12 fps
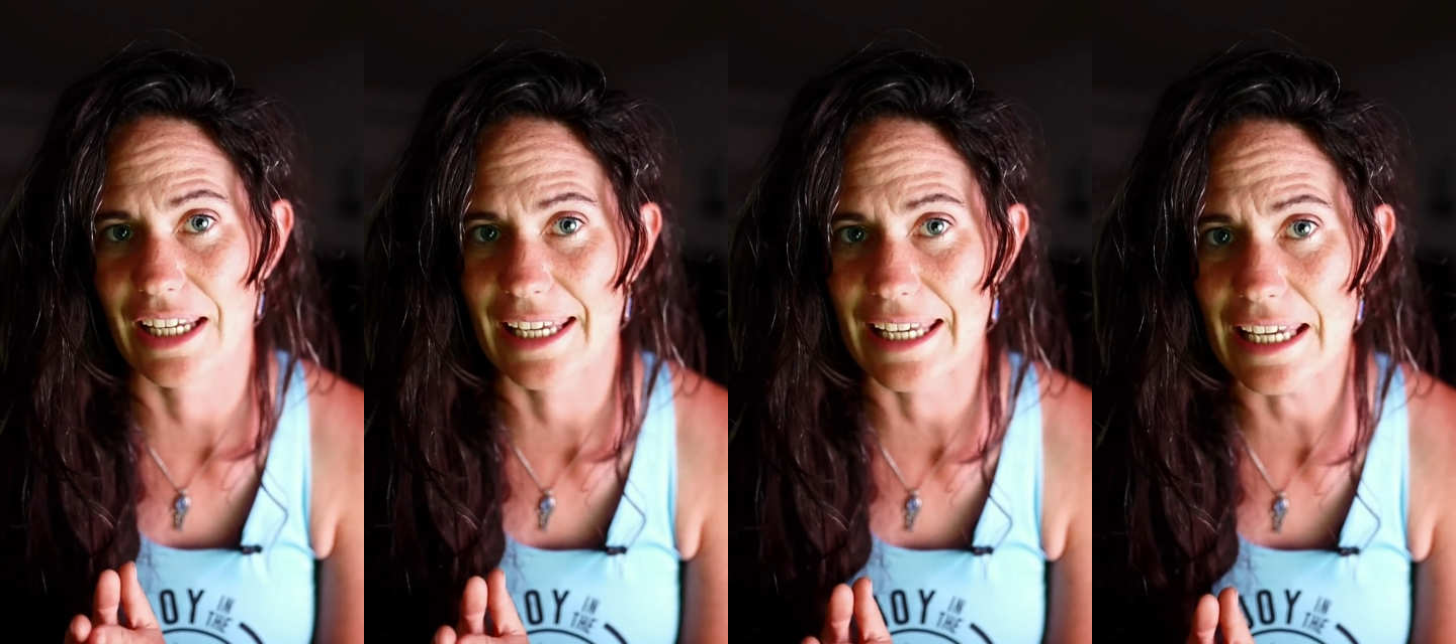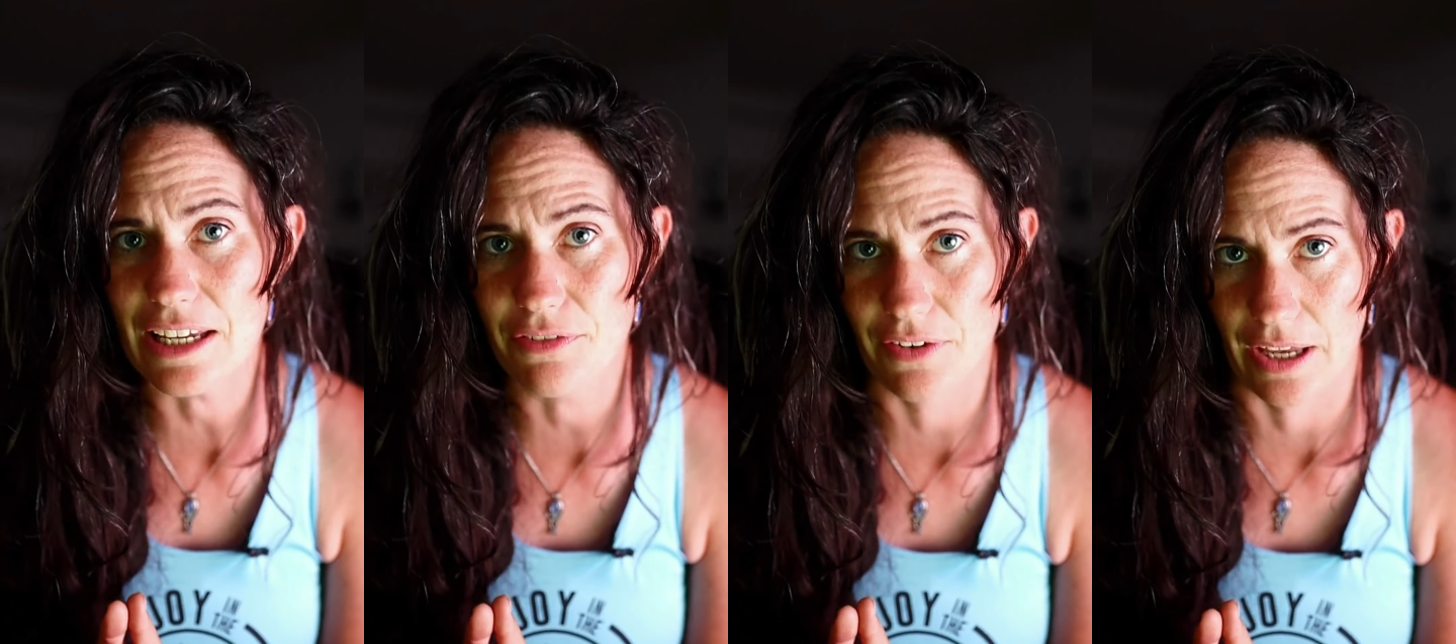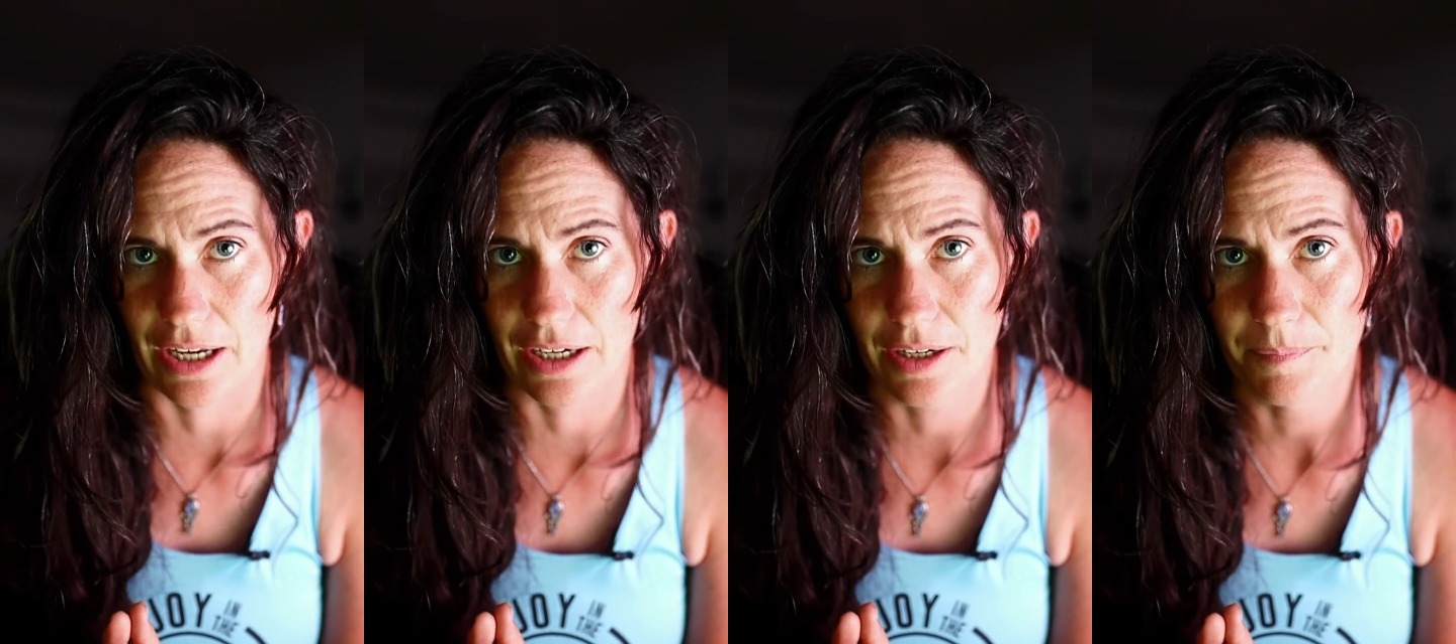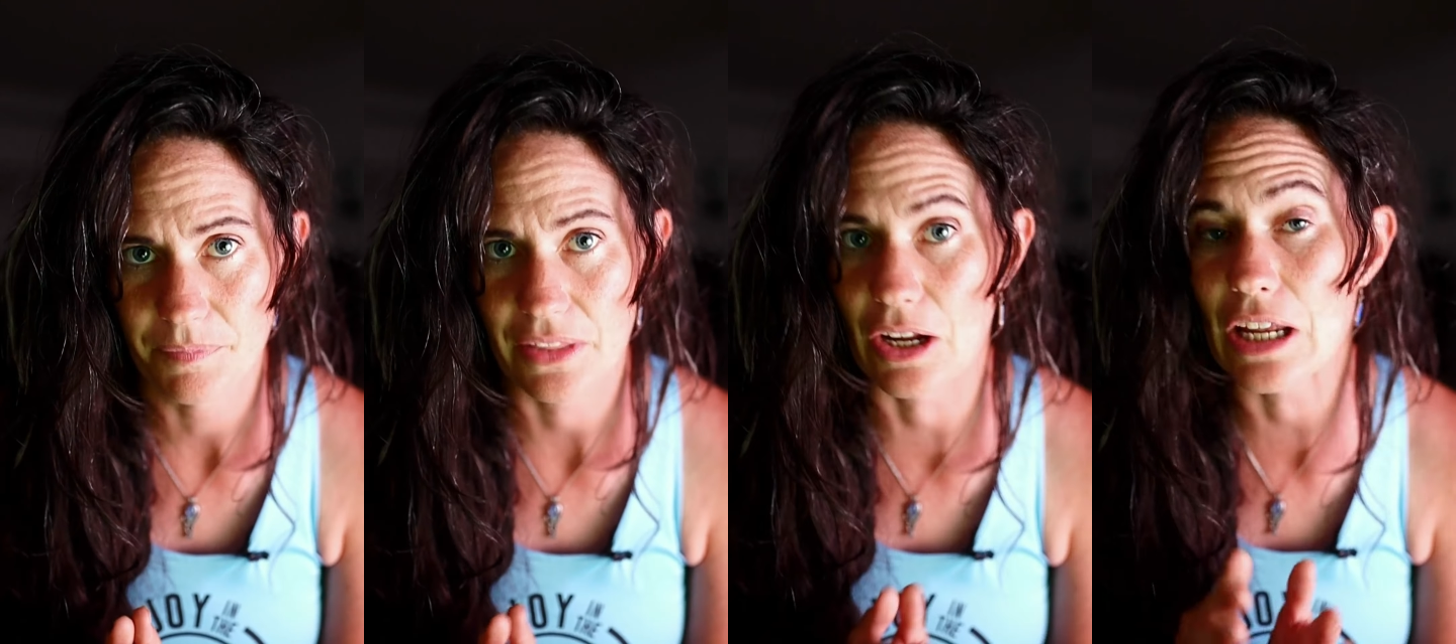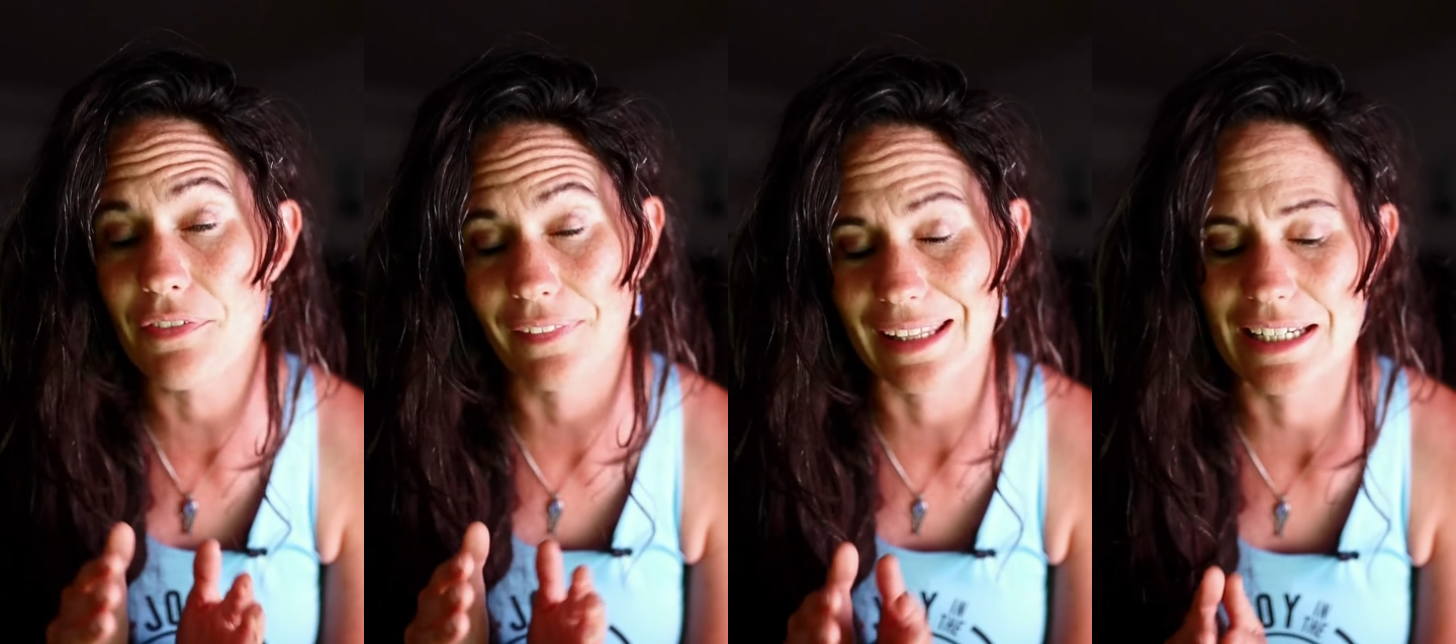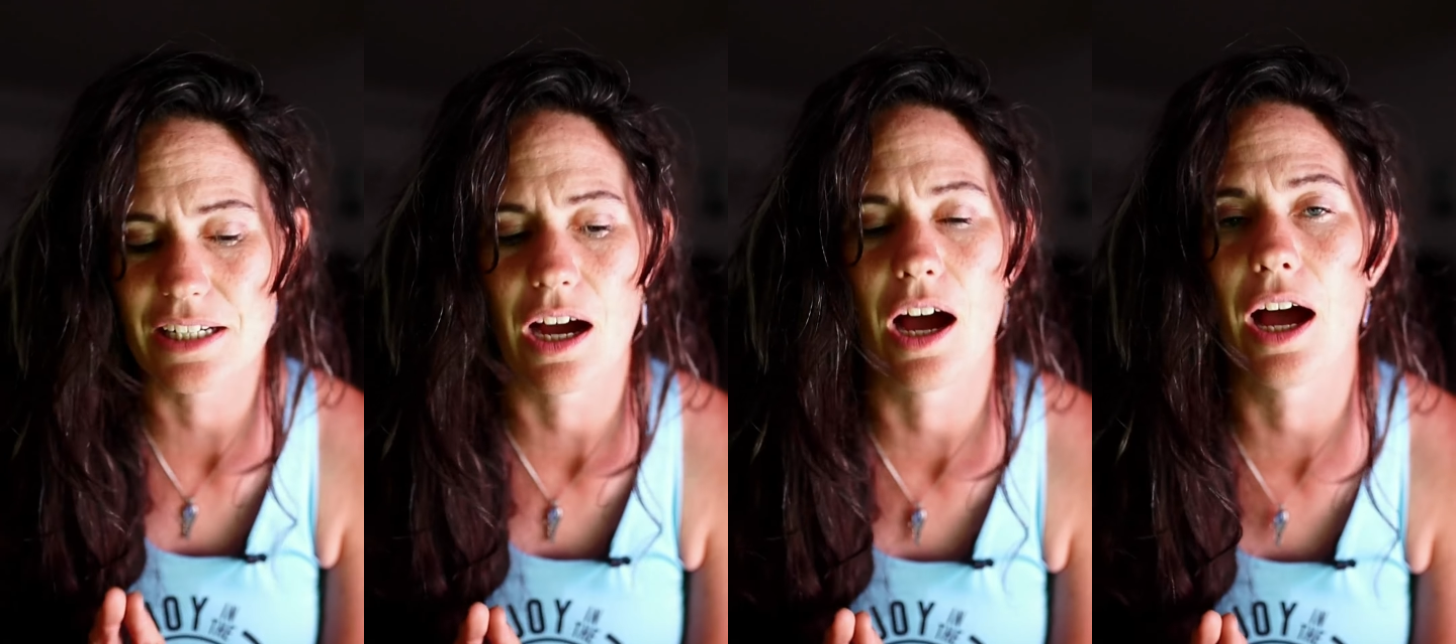evenly
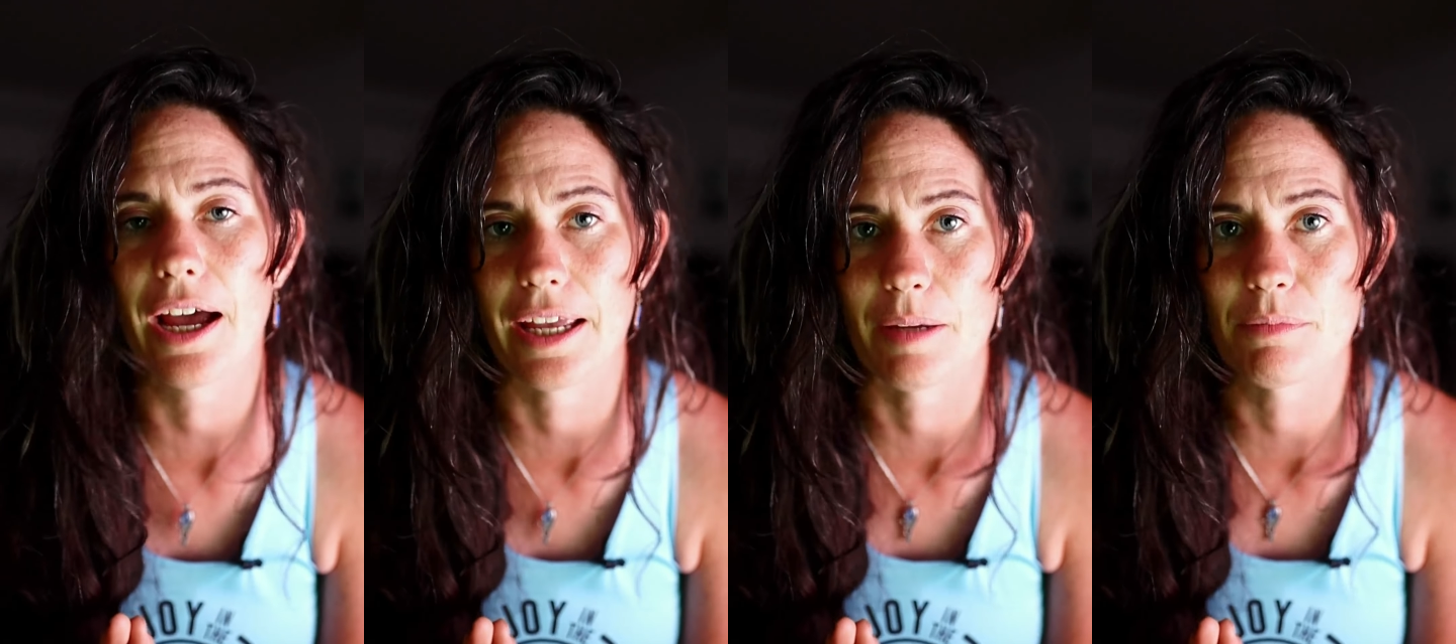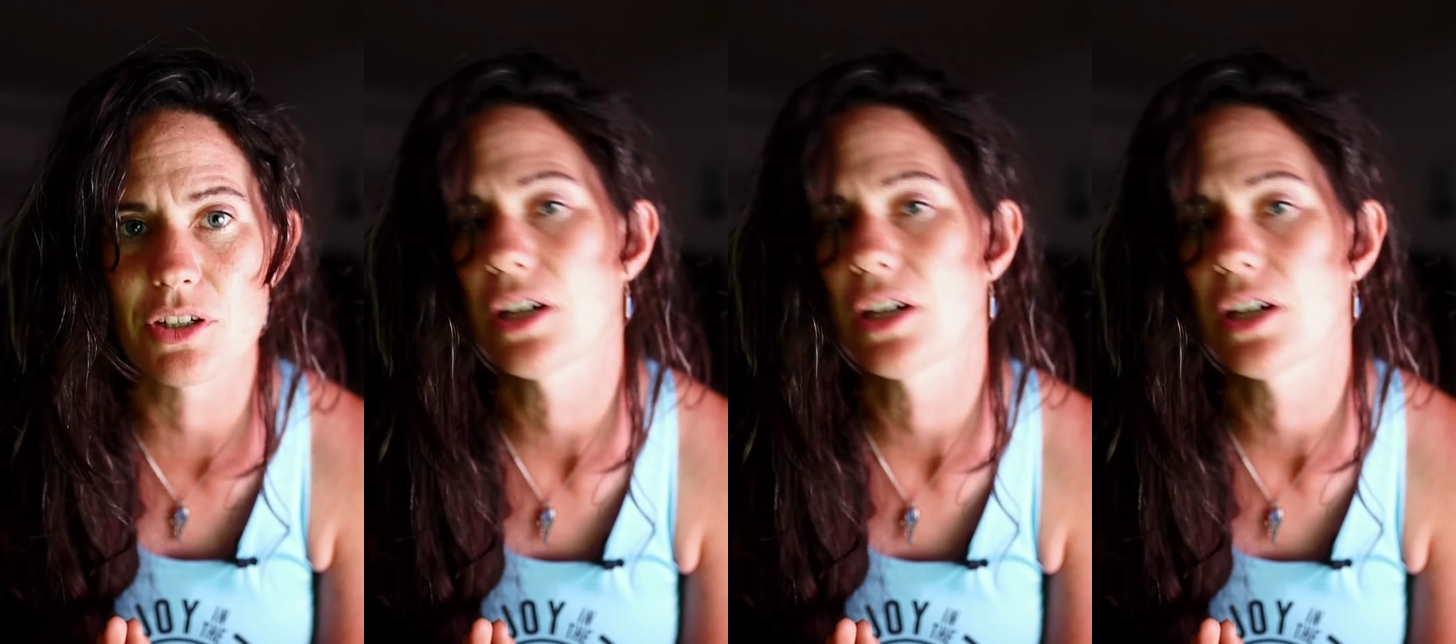timed,